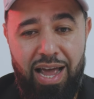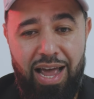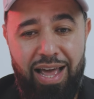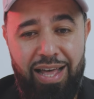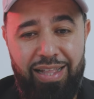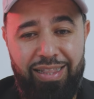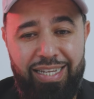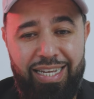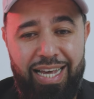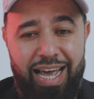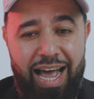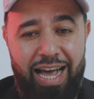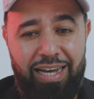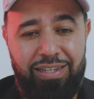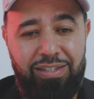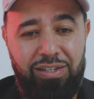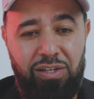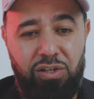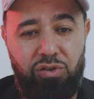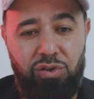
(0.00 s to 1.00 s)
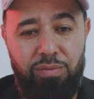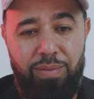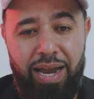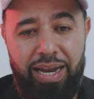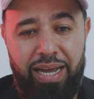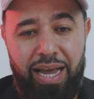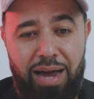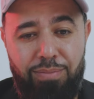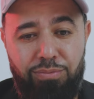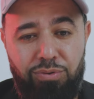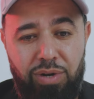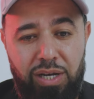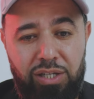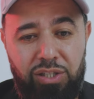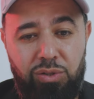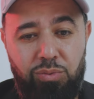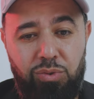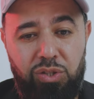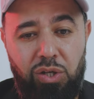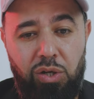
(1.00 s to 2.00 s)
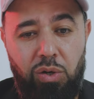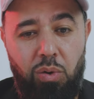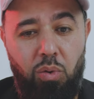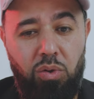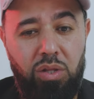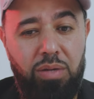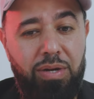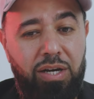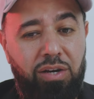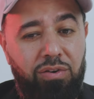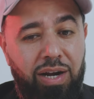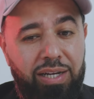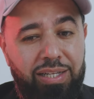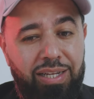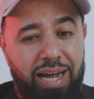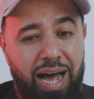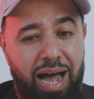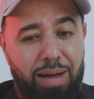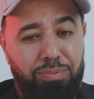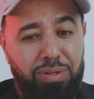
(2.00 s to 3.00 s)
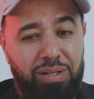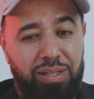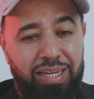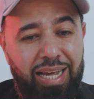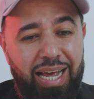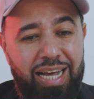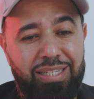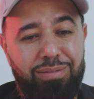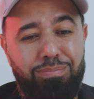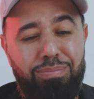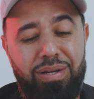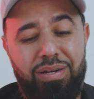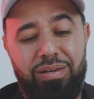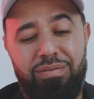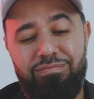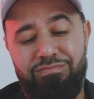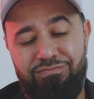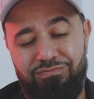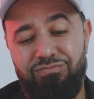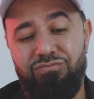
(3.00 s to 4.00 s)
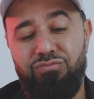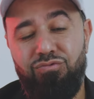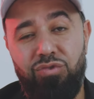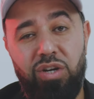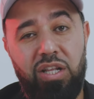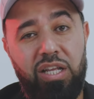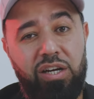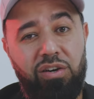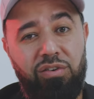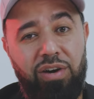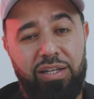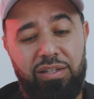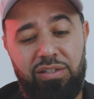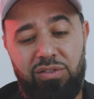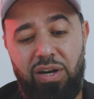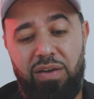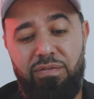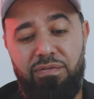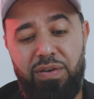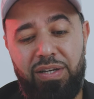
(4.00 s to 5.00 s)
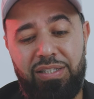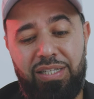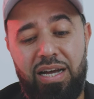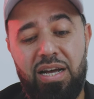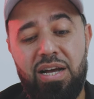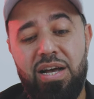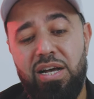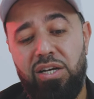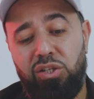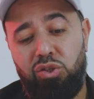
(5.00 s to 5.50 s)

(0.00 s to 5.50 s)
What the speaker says: and the axial chromatic aberration, which can only be corrected optically, has been really corrected. So they fixed that.